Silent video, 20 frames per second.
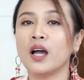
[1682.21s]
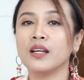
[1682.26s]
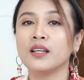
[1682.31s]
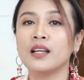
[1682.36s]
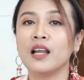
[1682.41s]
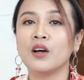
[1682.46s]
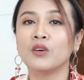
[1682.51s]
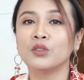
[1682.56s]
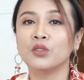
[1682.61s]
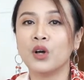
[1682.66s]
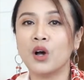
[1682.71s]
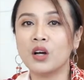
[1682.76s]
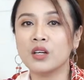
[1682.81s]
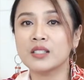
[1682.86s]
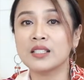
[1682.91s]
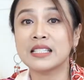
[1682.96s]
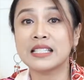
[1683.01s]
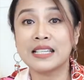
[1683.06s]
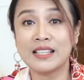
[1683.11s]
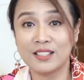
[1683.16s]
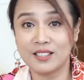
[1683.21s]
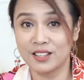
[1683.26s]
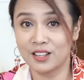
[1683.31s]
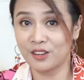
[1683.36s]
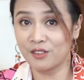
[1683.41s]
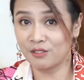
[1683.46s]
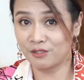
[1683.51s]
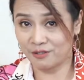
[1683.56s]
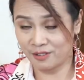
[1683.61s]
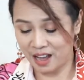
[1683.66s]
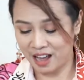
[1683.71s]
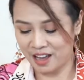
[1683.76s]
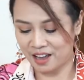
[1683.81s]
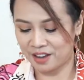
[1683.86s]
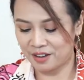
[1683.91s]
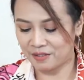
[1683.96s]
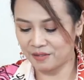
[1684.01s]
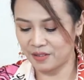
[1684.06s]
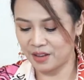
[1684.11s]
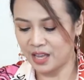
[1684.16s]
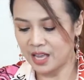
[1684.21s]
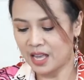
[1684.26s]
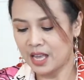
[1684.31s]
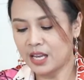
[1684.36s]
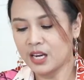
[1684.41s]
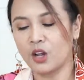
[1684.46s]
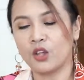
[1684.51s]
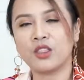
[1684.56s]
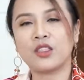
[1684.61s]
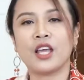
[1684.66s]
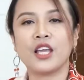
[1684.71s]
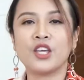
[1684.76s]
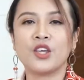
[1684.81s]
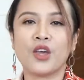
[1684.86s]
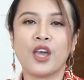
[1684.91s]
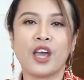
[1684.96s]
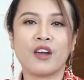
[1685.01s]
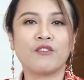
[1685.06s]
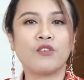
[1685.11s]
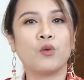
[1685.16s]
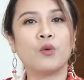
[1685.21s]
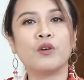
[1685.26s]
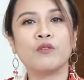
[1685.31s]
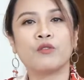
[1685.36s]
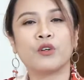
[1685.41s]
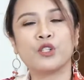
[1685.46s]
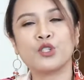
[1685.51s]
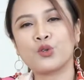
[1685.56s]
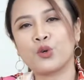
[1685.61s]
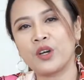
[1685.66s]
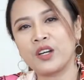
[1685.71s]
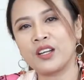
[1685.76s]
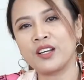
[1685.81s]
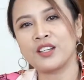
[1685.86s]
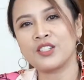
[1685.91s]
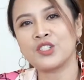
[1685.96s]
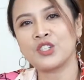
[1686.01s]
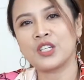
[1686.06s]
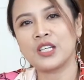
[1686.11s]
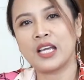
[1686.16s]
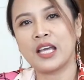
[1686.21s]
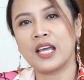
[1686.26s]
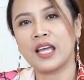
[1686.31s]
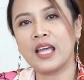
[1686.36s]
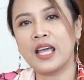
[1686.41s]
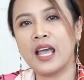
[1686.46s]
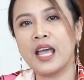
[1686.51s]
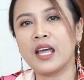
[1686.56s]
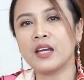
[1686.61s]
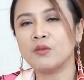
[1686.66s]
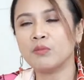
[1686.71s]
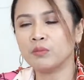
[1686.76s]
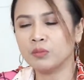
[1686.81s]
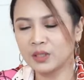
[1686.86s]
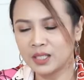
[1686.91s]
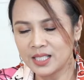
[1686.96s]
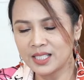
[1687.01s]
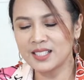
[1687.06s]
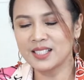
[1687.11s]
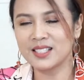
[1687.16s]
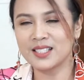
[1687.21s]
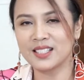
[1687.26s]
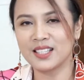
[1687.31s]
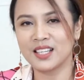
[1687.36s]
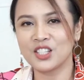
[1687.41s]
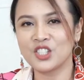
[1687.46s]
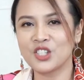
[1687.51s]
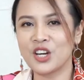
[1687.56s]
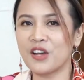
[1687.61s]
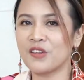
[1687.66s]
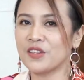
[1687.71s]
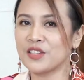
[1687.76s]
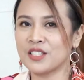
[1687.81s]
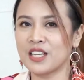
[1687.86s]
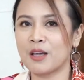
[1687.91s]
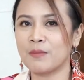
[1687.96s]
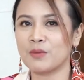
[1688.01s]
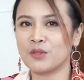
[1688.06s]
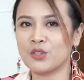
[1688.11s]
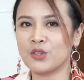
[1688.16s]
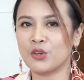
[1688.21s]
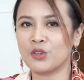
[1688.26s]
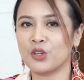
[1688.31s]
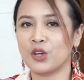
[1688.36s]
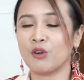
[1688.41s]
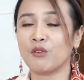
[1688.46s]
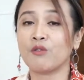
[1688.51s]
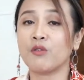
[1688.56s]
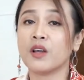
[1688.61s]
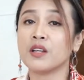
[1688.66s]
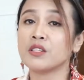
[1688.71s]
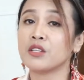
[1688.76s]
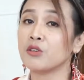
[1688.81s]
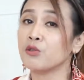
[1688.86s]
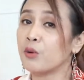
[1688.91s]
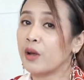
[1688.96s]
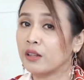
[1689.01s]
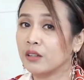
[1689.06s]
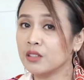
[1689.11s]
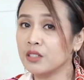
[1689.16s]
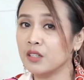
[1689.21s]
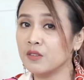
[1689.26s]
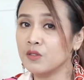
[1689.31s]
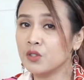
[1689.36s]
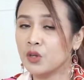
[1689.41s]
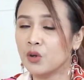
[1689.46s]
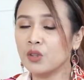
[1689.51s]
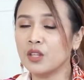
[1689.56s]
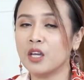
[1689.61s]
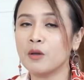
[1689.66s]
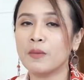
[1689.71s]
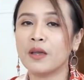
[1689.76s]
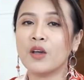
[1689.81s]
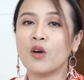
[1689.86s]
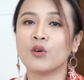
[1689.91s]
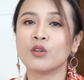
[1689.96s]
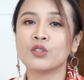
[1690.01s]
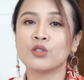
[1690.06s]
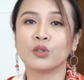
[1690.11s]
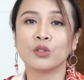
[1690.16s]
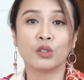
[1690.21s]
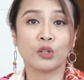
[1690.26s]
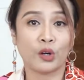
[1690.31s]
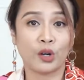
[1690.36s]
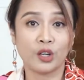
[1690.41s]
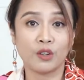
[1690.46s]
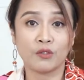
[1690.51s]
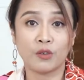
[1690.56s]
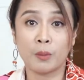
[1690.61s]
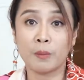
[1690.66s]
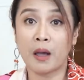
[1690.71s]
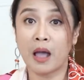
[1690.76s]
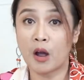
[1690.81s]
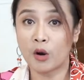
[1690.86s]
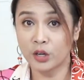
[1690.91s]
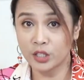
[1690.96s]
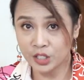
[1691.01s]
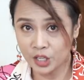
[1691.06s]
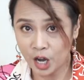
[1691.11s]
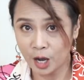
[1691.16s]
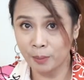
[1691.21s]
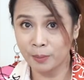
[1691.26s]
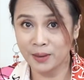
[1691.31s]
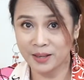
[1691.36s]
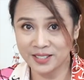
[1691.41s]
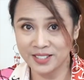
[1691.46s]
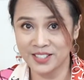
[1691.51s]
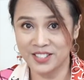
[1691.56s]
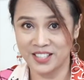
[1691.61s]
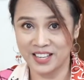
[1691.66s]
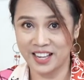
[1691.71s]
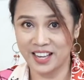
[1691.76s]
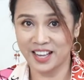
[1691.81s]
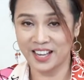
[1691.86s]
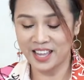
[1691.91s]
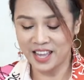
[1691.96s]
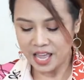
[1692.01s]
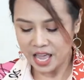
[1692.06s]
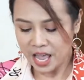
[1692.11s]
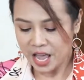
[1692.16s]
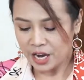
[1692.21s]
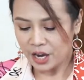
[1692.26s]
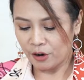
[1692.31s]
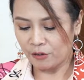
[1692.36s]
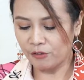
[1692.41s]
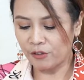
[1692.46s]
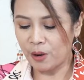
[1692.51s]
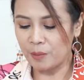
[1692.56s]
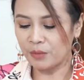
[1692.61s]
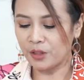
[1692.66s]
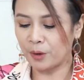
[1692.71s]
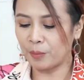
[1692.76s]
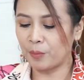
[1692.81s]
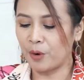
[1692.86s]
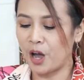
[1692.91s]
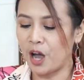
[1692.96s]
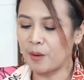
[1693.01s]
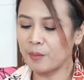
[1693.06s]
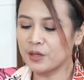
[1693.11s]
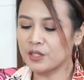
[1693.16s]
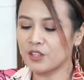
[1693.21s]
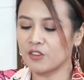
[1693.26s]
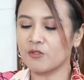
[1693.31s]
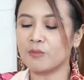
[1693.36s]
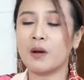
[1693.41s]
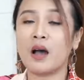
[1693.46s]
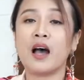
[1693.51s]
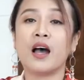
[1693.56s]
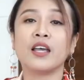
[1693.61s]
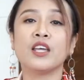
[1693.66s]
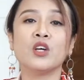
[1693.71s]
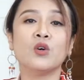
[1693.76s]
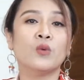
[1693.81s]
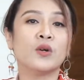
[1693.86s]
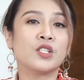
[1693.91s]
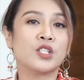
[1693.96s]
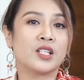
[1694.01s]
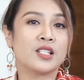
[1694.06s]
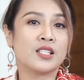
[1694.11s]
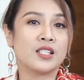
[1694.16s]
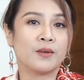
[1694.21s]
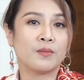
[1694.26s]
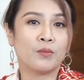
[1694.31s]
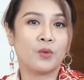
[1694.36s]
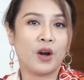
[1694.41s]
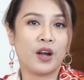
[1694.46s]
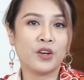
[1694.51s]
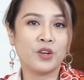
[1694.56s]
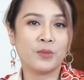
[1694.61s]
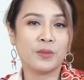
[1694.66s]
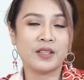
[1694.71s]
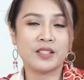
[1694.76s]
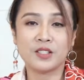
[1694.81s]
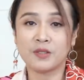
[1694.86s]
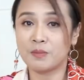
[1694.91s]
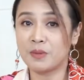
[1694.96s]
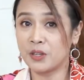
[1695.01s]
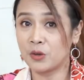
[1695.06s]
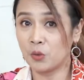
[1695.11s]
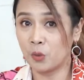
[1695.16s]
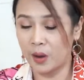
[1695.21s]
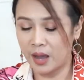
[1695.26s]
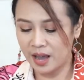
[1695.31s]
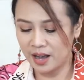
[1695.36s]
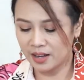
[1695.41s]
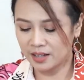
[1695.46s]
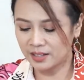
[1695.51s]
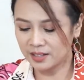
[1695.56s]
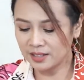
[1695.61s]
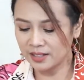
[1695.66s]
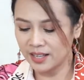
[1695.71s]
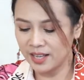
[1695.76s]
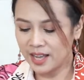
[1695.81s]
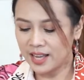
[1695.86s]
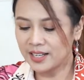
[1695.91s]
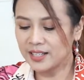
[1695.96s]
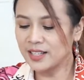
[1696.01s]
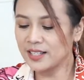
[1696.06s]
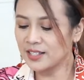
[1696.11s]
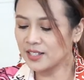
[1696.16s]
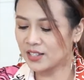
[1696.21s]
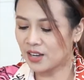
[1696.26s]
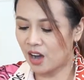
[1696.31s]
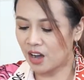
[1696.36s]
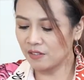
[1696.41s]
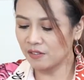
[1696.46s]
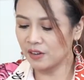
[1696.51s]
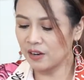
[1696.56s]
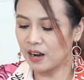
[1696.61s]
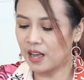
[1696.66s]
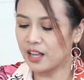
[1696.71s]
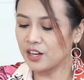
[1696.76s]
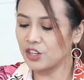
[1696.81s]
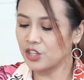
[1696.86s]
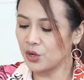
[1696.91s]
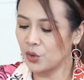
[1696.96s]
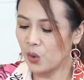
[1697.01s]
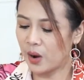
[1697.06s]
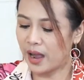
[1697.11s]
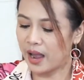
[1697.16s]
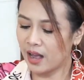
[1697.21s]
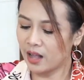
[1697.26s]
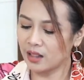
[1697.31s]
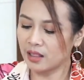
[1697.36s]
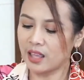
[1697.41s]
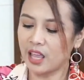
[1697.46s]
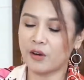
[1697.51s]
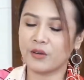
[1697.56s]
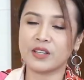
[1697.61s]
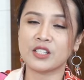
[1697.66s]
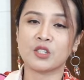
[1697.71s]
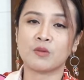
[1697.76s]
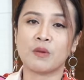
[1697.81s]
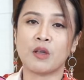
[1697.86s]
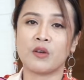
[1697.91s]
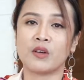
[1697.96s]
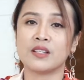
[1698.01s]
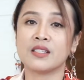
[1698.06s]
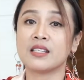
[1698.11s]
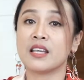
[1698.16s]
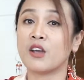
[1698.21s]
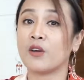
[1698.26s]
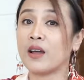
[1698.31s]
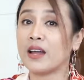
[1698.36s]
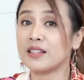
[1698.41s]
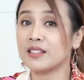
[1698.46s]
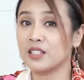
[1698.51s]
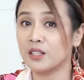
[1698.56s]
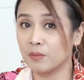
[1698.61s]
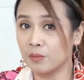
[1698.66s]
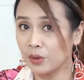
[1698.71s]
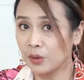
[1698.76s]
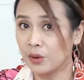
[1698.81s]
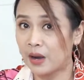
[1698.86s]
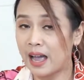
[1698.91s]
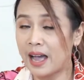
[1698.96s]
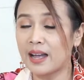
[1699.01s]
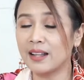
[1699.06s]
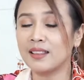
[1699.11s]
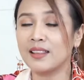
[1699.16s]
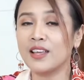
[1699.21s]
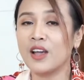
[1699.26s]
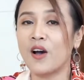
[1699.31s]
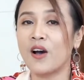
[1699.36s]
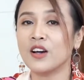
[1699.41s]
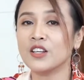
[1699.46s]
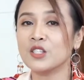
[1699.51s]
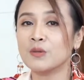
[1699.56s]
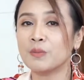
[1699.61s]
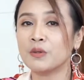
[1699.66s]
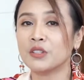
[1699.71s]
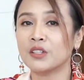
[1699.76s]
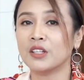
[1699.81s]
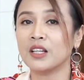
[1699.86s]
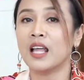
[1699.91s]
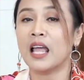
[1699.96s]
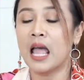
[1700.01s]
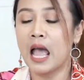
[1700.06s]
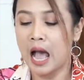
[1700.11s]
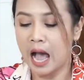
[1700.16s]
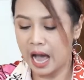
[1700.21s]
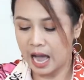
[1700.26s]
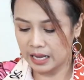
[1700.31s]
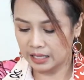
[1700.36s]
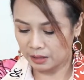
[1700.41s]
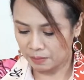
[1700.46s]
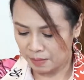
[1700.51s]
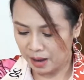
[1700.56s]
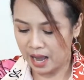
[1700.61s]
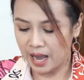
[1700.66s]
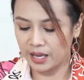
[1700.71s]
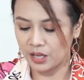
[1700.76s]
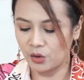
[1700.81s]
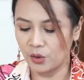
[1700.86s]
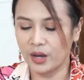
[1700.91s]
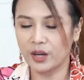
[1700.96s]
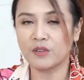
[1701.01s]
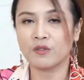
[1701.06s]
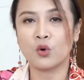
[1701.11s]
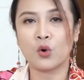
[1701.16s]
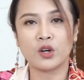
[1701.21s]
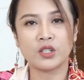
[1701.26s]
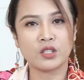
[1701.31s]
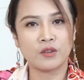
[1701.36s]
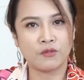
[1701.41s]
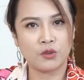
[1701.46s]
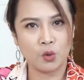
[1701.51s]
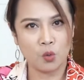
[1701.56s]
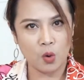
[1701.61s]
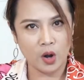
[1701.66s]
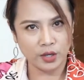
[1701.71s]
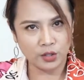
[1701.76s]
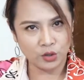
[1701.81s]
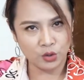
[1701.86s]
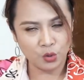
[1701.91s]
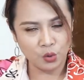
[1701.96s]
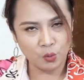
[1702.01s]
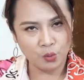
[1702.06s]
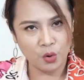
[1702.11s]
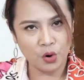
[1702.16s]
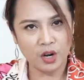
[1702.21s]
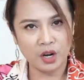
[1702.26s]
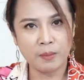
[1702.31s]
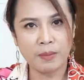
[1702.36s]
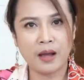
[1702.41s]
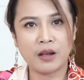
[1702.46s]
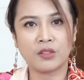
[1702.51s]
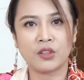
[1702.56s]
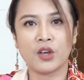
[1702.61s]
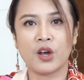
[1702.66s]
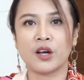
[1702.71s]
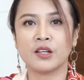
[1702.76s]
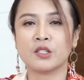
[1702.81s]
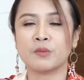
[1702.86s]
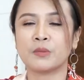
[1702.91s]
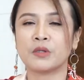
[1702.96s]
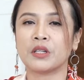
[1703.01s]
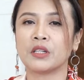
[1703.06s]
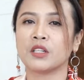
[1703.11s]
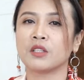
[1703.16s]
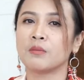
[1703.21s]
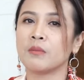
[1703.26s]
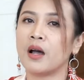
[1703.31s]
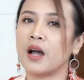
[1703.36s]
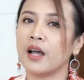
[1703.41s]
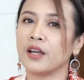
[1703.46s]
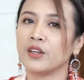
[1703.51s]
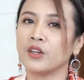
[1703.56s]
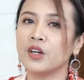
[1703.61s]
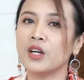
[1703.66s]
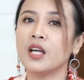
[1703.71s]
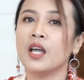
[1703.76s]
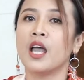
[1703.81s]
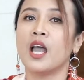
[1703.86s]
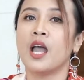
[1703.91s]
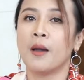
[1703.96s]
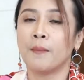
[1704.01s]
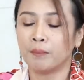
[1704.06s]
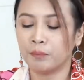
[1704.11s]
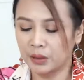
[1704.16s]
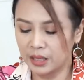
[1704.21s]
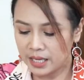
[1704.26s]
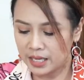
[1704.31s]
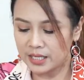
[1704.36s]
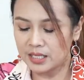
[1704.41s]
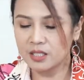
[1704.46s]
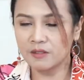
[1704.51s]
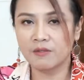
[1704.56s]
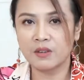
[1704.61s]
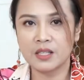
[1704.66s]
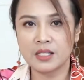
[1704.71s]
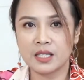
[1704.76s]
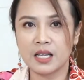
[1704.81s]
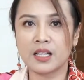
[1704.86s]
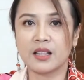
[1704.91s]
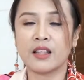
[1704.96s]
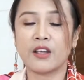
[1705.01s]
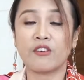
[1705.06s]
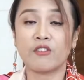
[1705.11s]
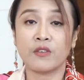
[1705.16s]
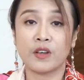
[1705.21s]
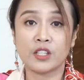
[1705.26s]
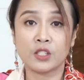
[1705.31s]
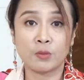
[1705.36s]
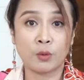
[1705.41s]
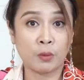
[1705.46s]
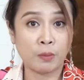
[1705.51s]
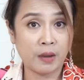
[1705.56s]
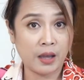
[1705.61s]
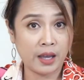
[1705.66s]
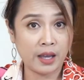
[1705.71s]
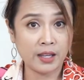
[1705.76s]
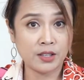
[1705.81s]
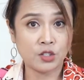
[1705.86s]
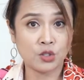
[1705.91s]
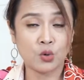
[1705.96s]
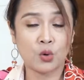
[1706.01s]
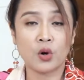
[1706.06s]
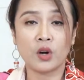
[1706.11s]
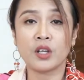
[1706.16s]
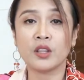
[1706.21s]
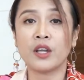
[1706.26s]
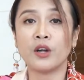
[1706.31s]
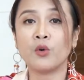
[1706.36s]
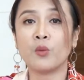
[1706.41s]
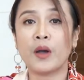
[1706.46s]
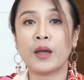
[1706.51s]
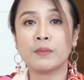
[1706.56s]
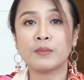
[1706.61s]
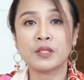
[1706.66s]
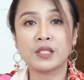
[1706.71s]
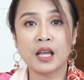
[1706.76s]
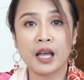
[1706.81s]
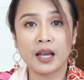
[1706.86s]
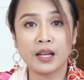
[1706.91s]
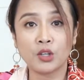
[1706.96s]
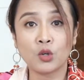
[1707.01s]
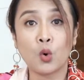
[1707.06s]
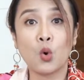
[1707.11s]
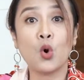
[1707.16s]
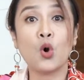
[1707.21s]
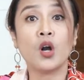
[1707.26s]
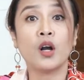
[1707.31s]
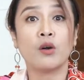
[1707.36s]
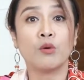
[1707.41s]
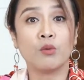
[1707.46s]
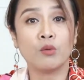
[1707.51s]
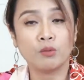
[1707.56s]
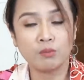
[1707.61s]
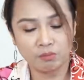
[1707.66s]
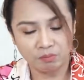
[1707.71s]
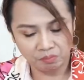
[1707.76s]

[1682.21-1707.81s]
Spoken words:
Adlaw Doc Season 5. Now, thank you everyone for joining us today. And please share this episode to your friends and relatives so they may also learn from our topics today. Now, from their promise of Maayong, which in Cebuano means be well, discover a new healthcare experience here at Cebu at the hospital at Maayong. And of course, if you want to know more about the hospital at Maayong, please visit their Facebook page or their website, or